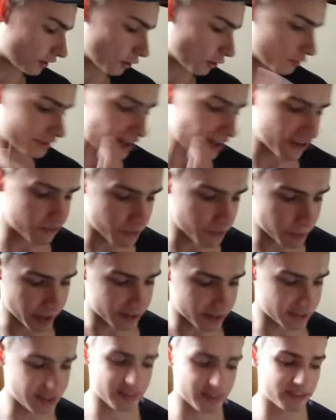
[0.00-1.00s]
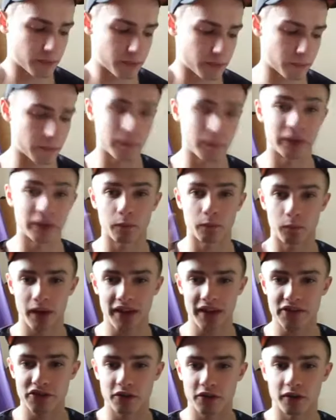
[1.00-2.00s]
Jackie, Betty, and Zimmerman
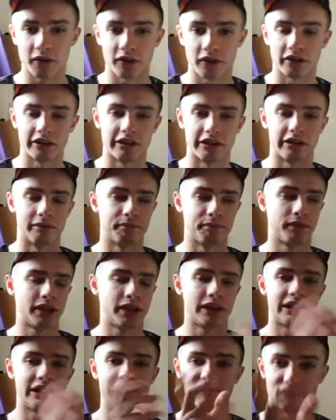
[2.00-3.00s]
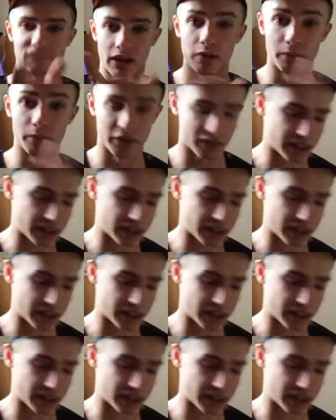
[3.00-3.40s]
are very much linked.